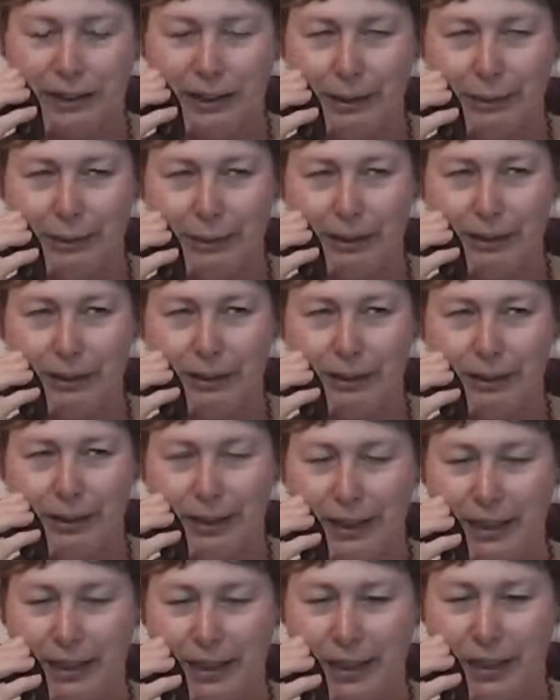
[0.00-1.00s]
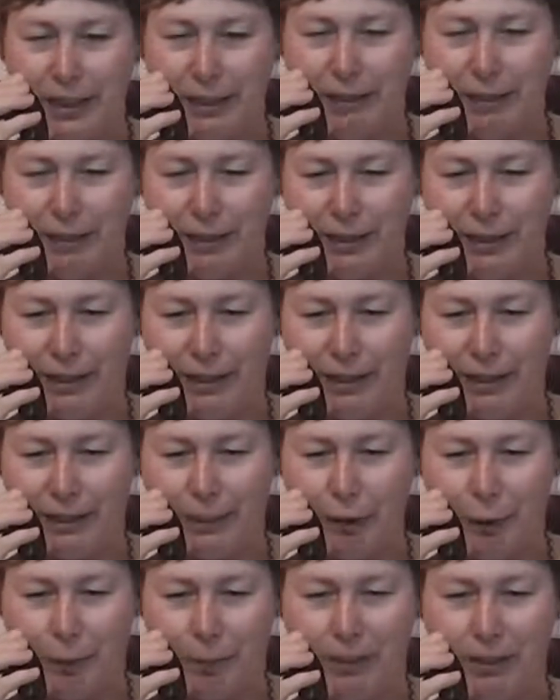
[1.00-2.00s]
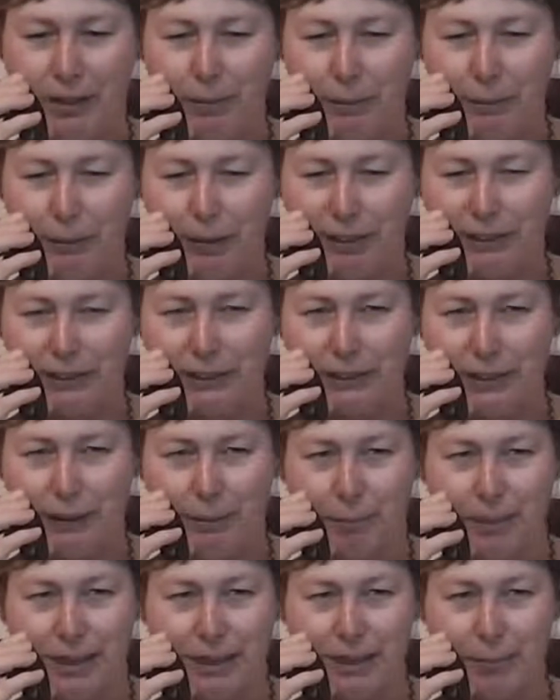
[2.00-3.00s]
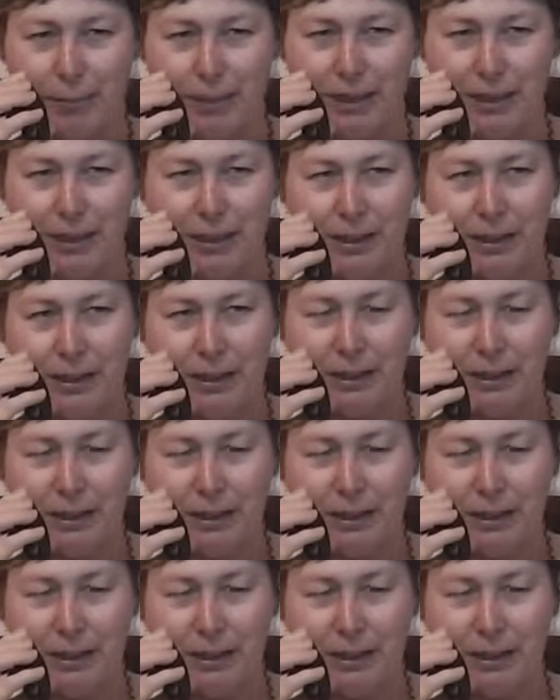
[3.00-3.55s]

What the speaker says: anyone there have a copy? Would like to come back to me?